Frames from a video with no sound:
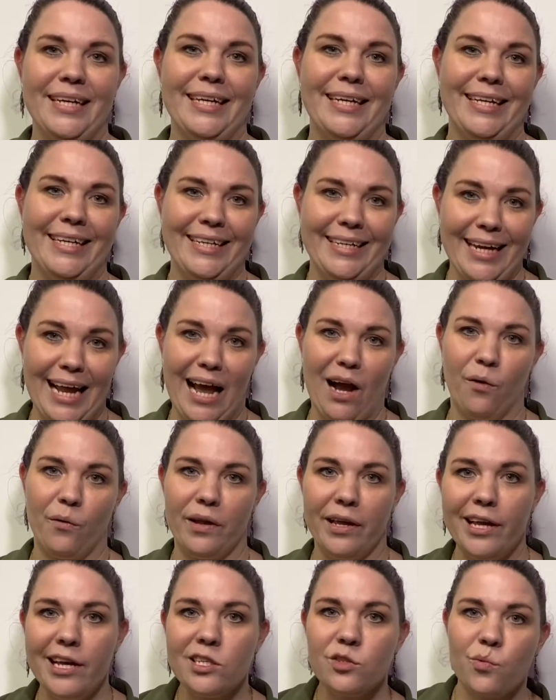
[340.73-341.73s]
Now,
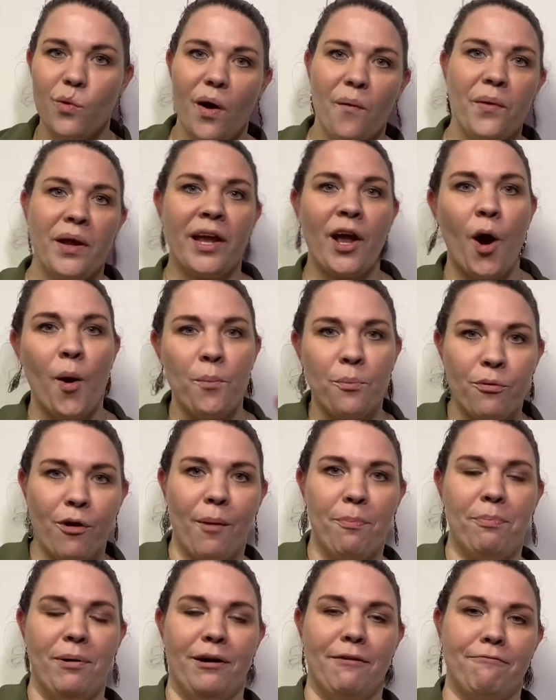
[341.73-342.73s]
here's where we go
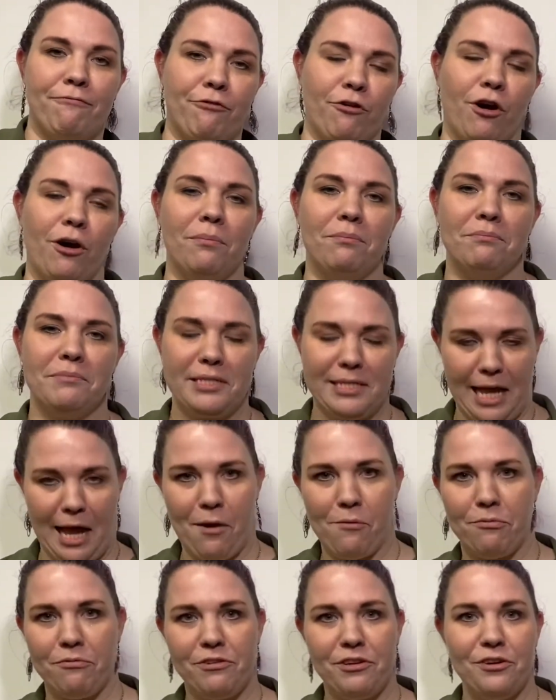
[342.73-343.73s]
proper from
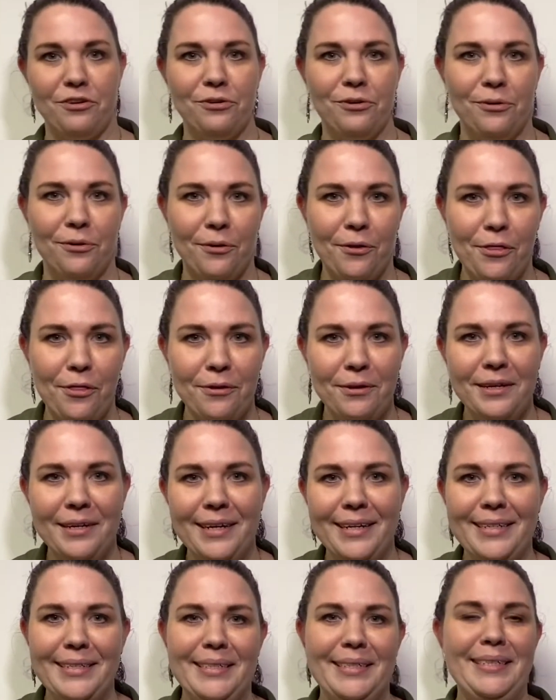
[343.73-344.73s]
south to north,
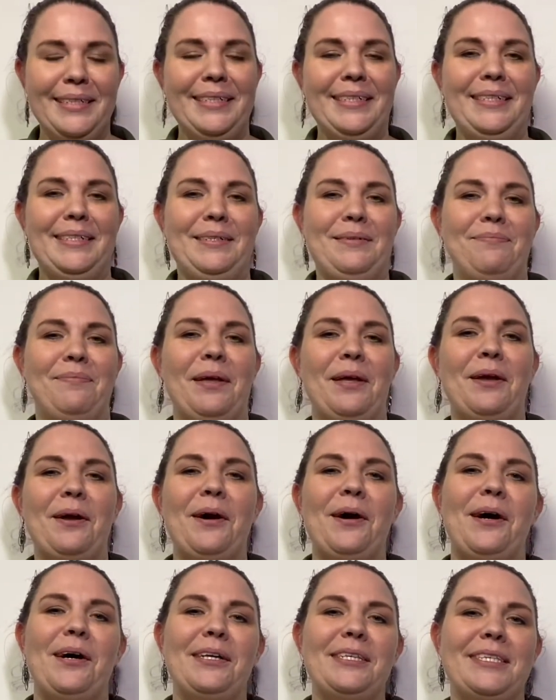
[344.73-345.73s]

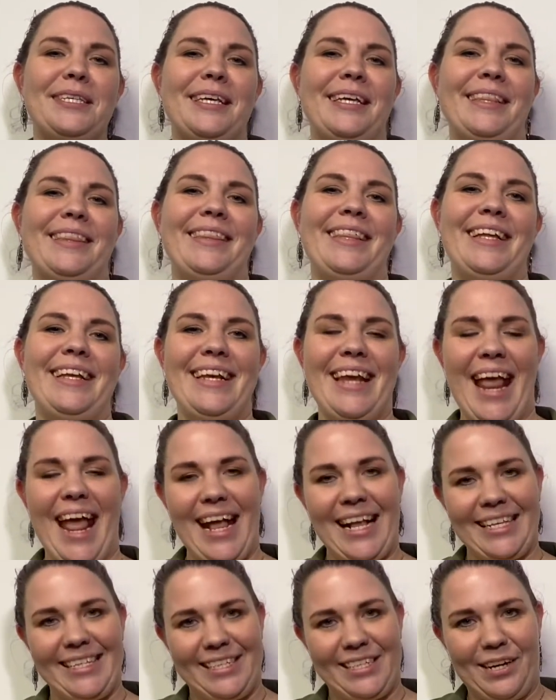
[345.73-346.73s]
because the
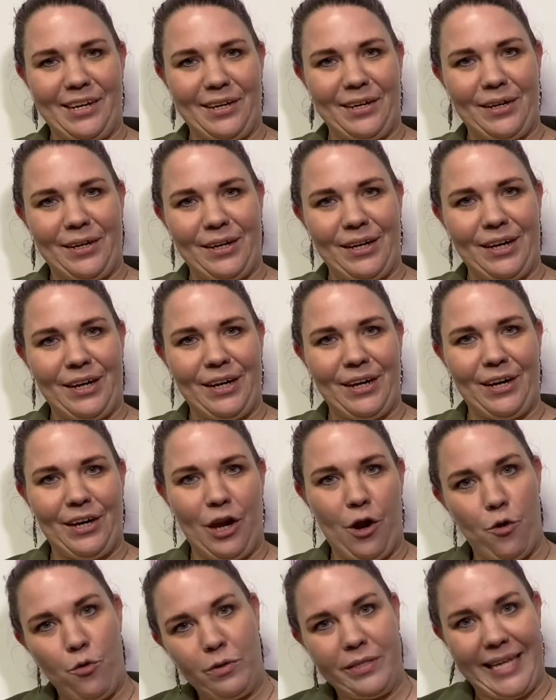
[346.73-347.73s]
next
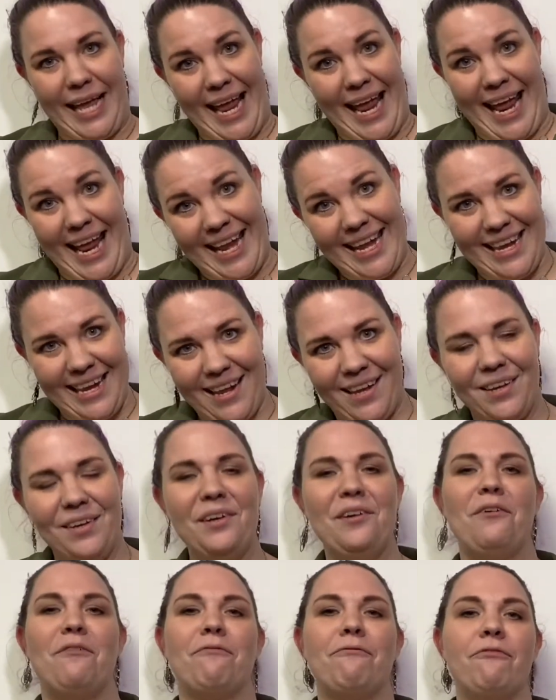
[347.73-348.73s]
close in
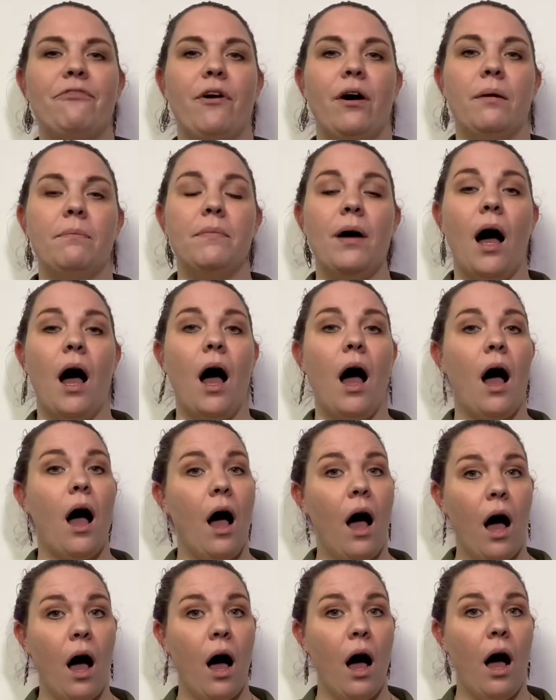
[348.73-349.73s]
from
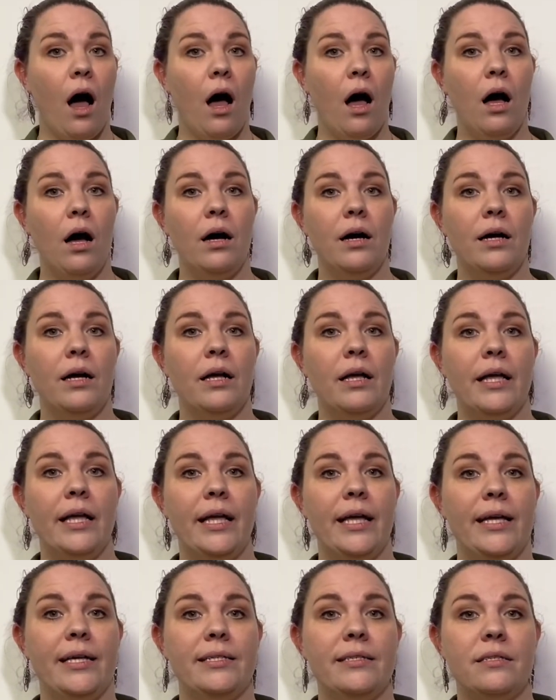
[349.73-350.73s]

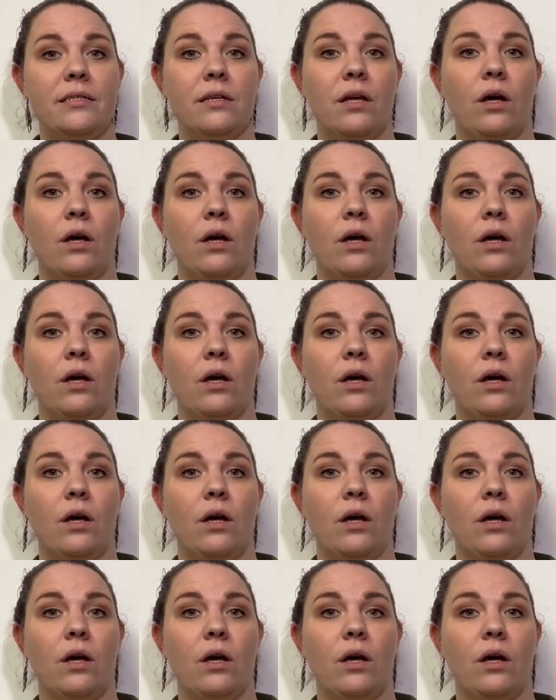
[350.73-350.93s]
is